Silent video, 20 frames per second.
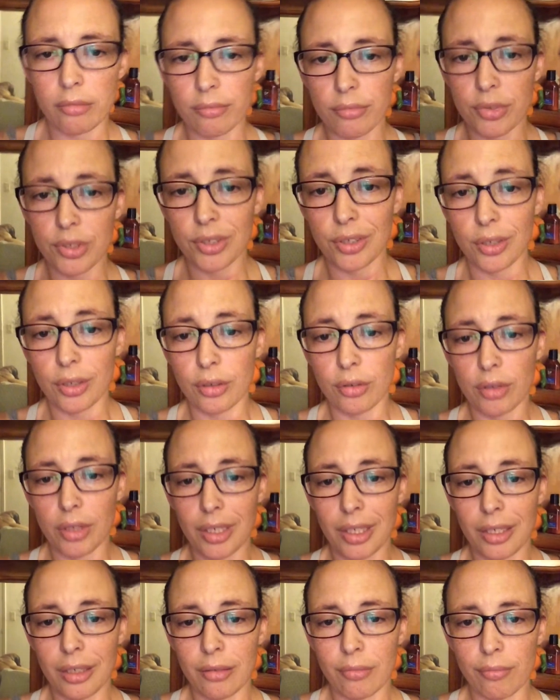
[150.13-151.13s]
So,
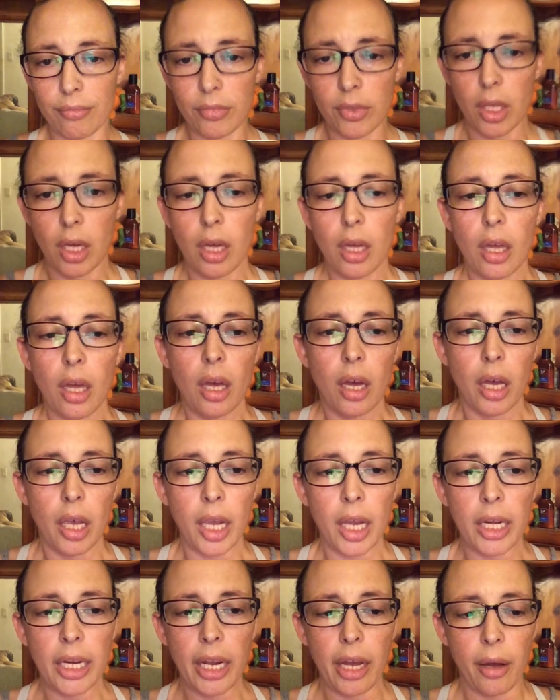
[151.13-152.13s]
yeah.
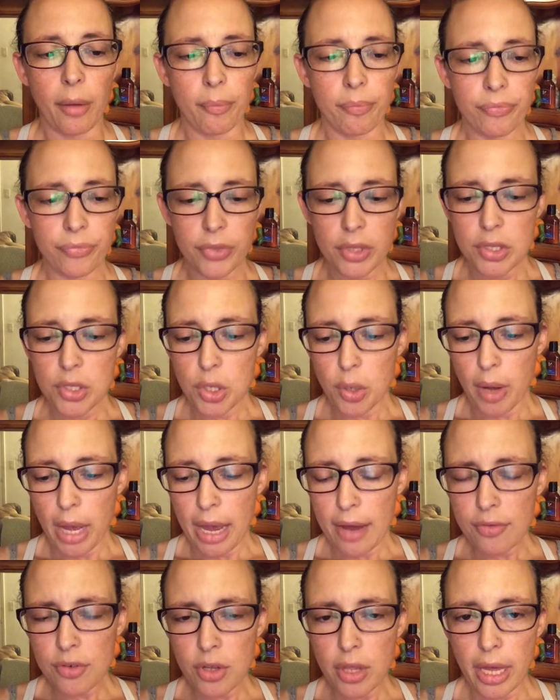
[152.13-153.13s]
Anyhow, so
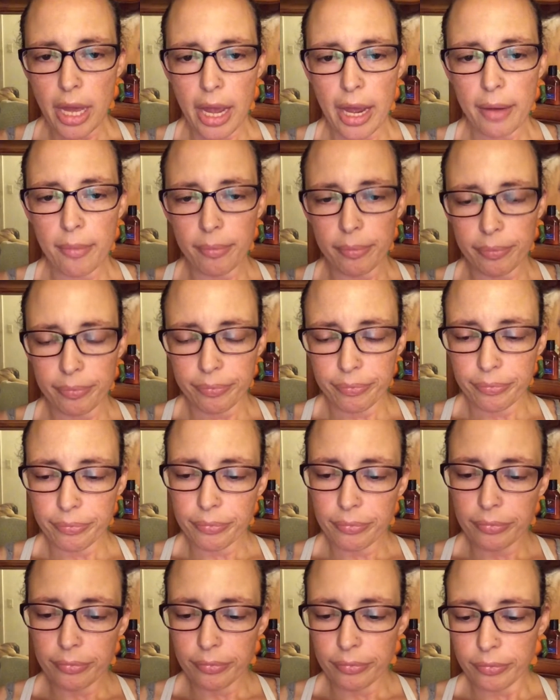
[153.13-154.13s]
after that,
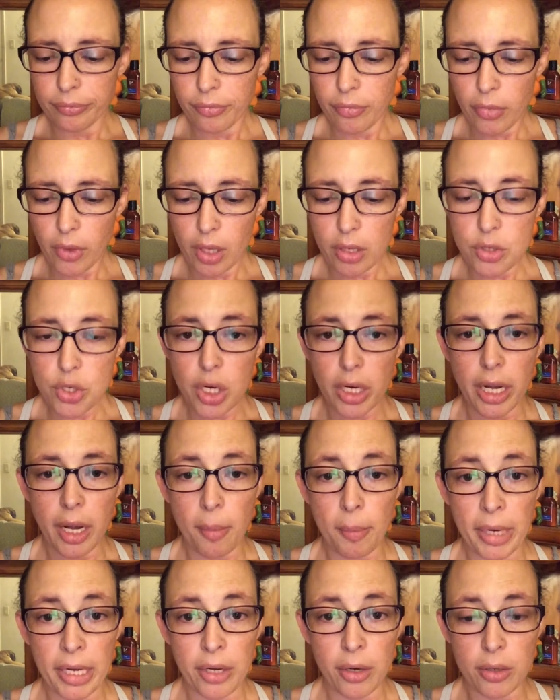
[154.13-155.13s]
checking out
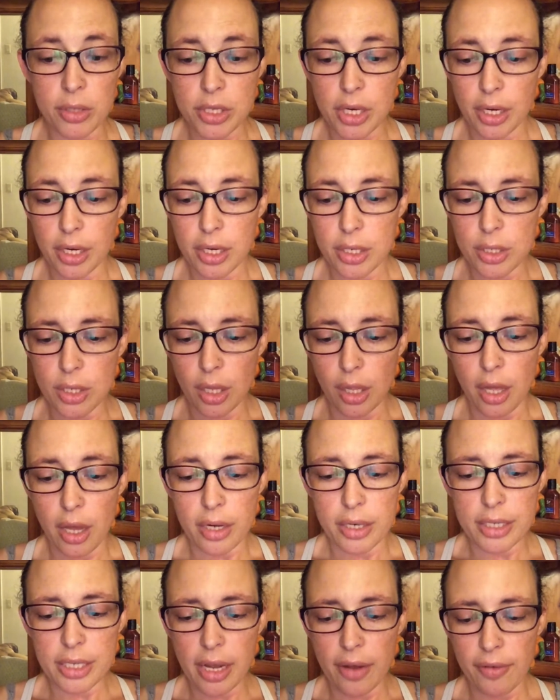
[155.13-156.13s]
my notes here because a lot
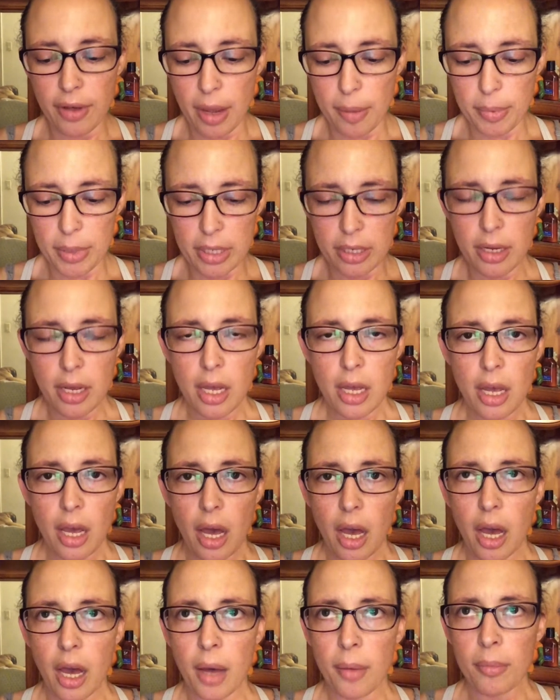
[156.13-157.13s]
of stuff happened.
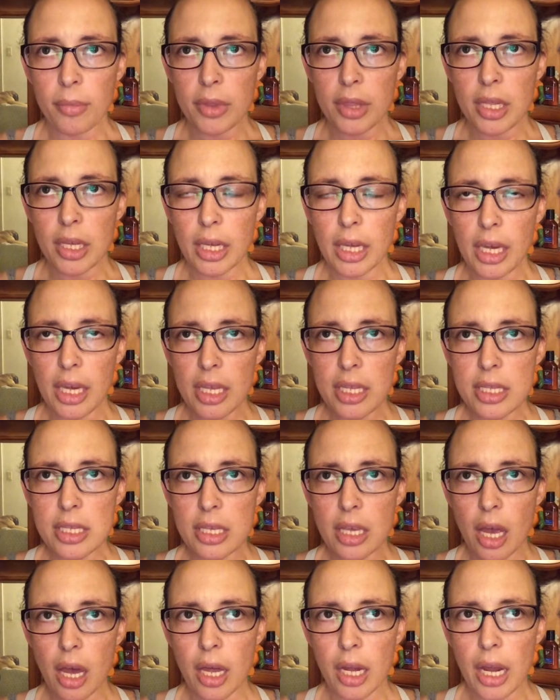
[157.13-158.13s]
The kids
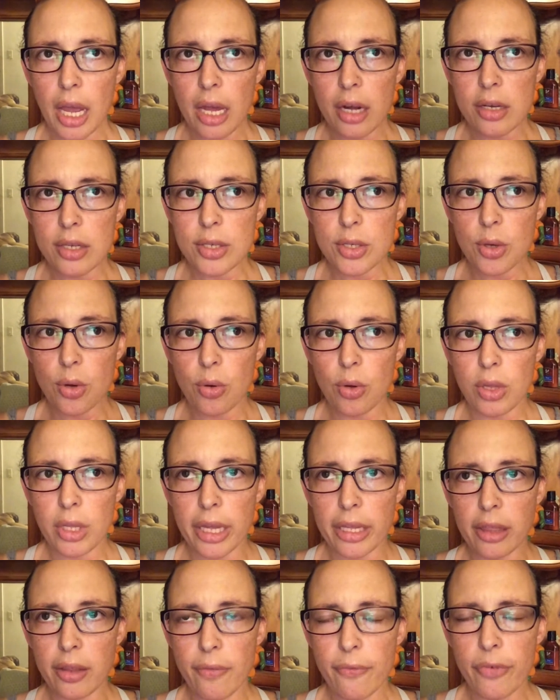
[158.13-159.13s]
got out of school
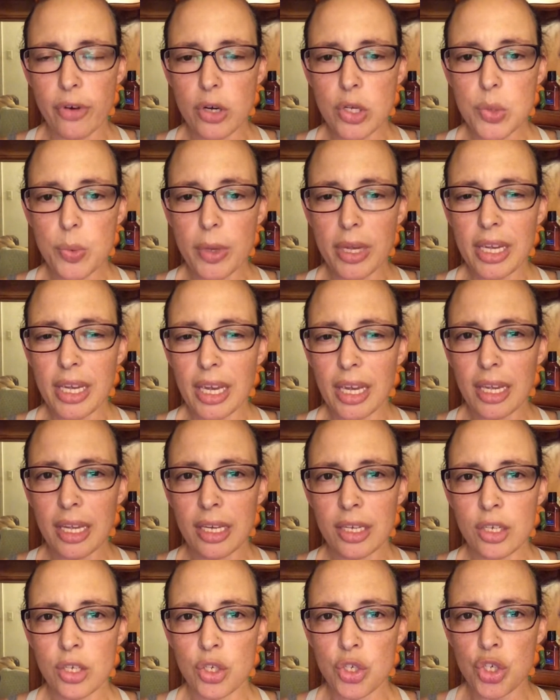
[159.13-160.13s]
like the first week
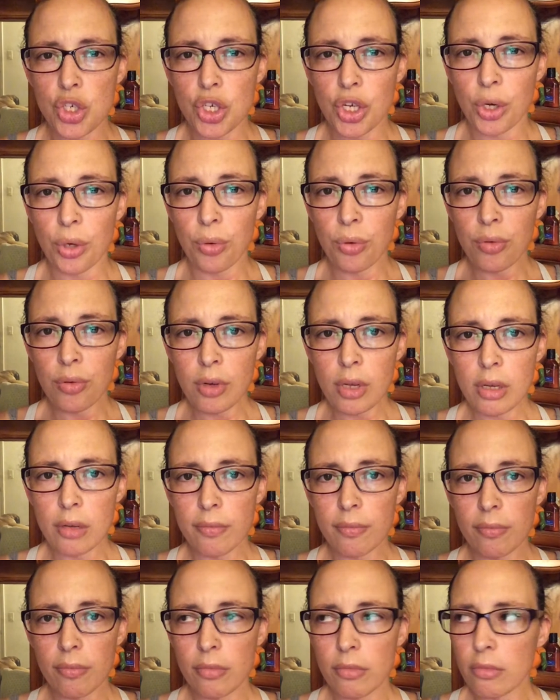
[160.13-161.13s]
in June.
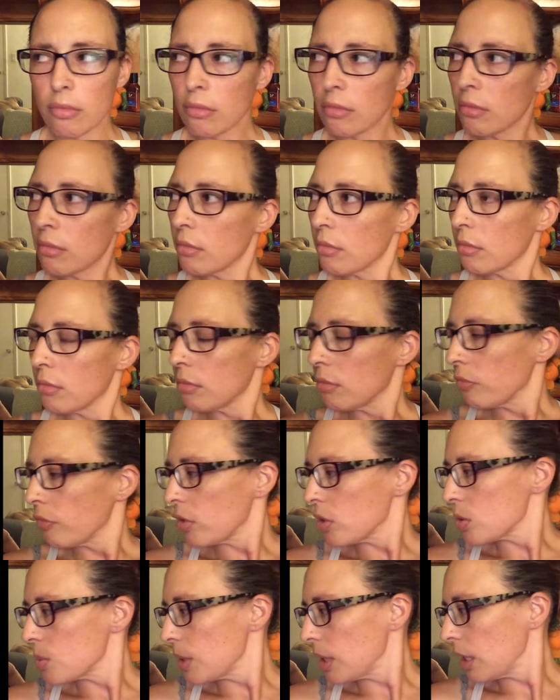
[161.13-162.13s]

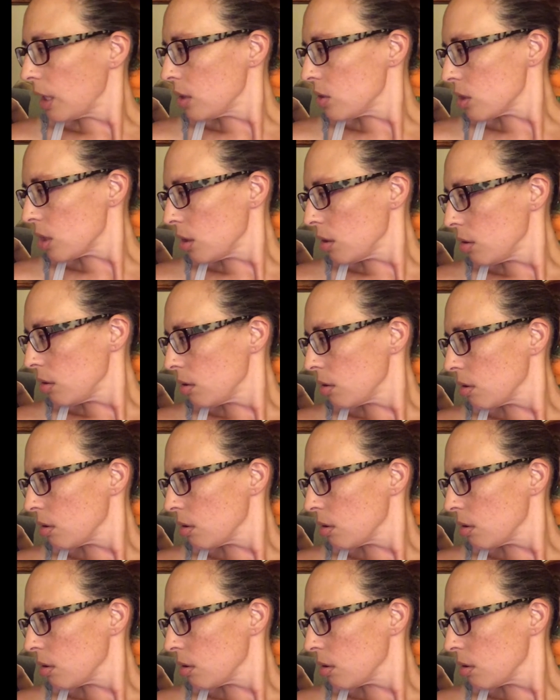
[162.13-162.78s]
First week in June?